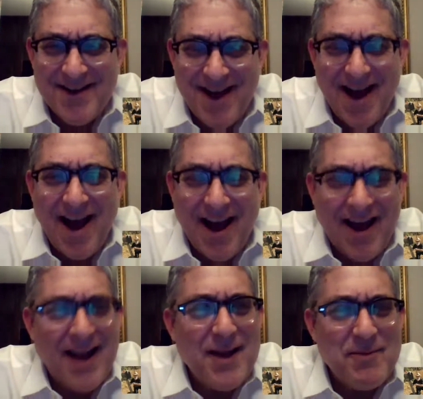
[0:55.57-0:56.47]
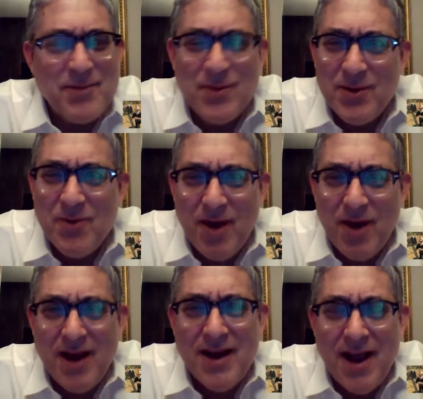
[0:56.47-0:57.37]
I am doing
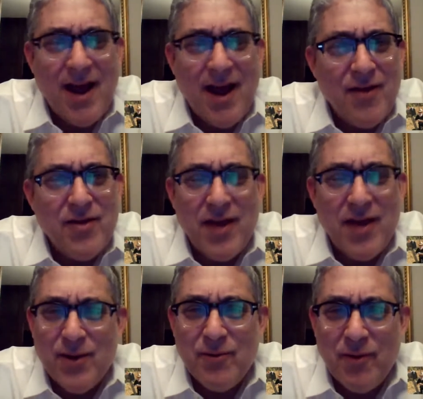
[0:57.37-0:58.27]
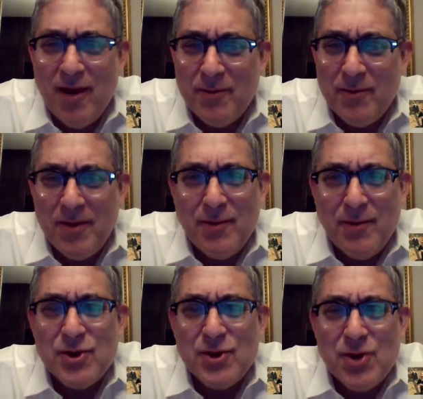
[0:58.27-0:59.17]
great, and thank you for having me on your
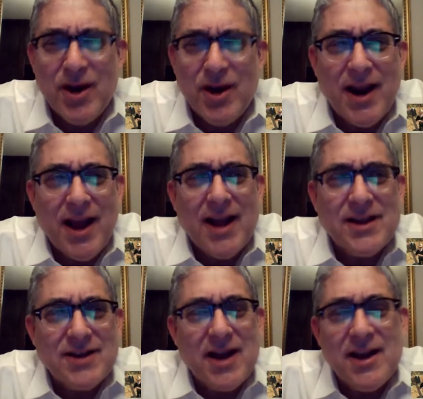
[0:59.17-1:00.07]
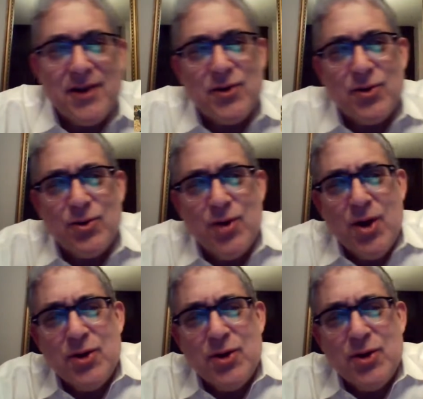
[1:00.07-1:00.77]
show again. I guess I didn't do too